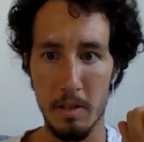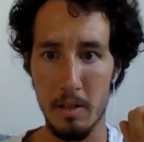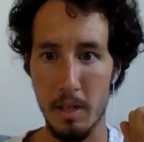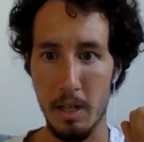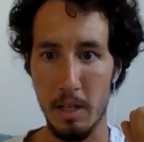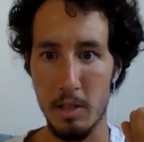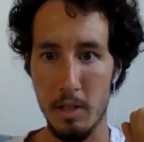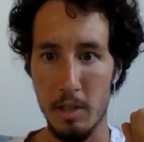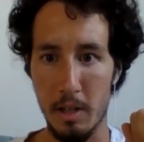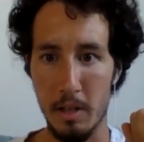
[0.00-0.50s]
a
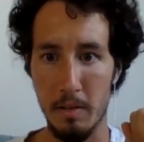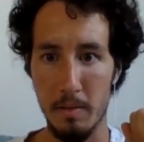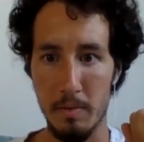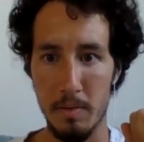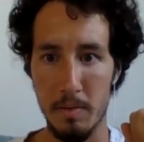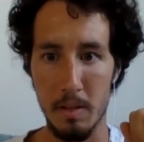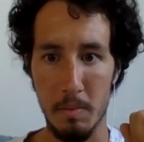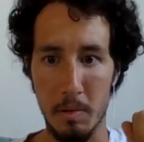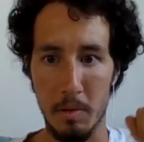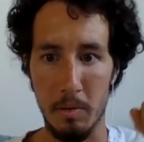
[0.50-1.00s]
side shot of
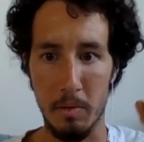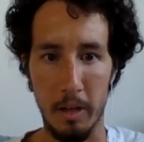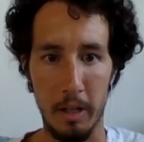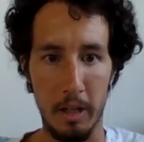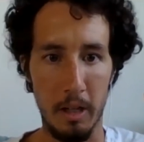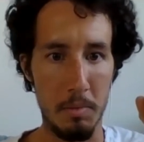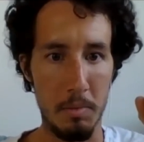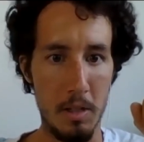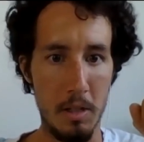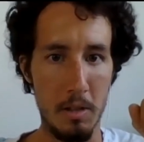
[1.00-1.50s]
someone
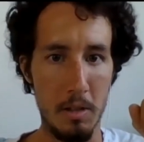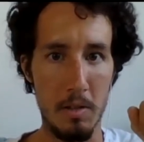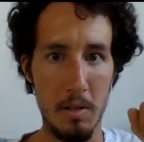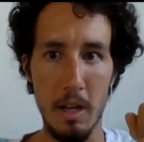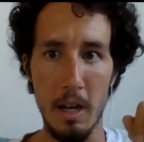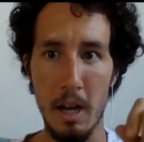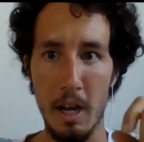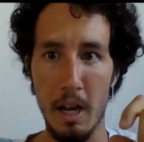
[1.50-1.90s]
running upstairs.